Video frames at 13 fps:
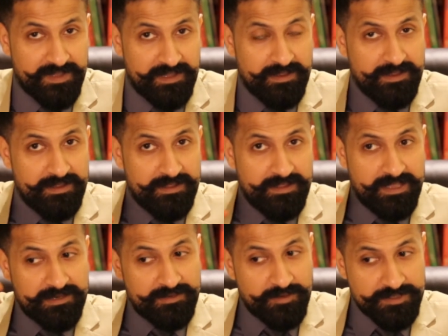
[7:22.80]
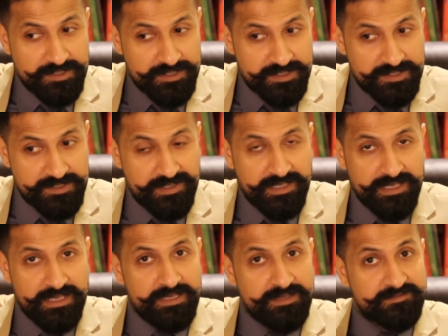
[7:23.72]
They are
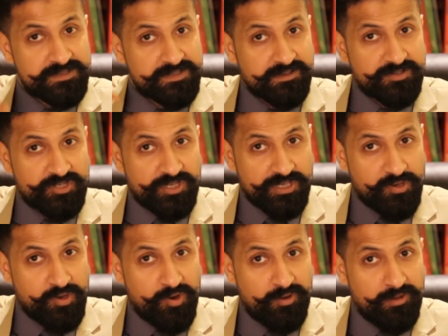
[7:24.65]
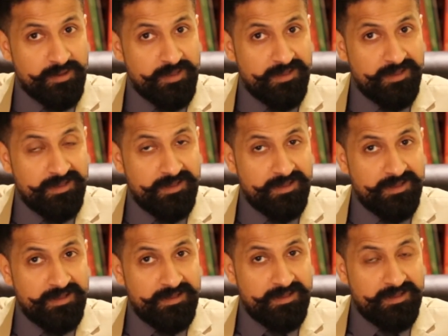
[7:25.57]
continuously researching on
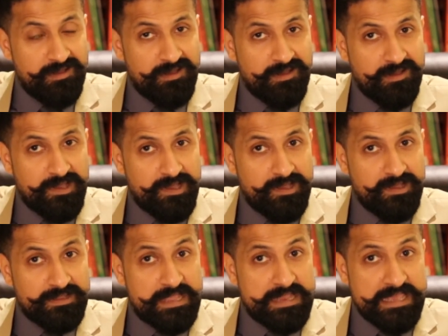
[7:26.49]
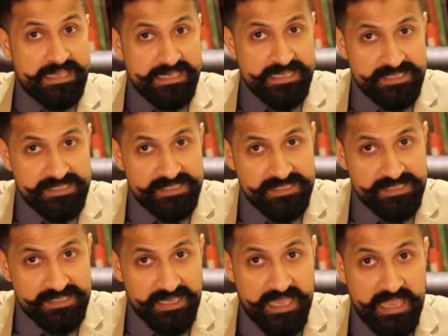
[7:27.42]
the needs
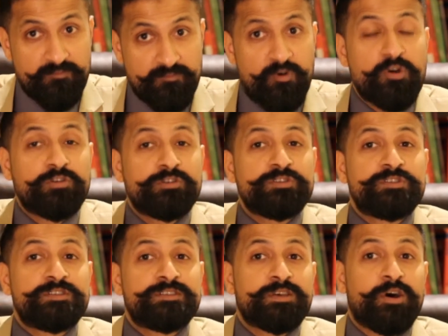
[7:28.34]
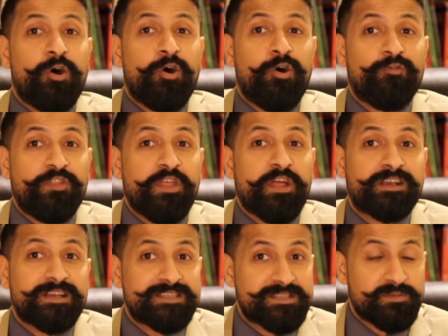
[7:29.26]
and wants of their
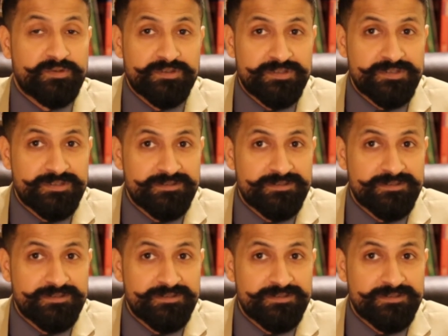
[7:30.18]
customers.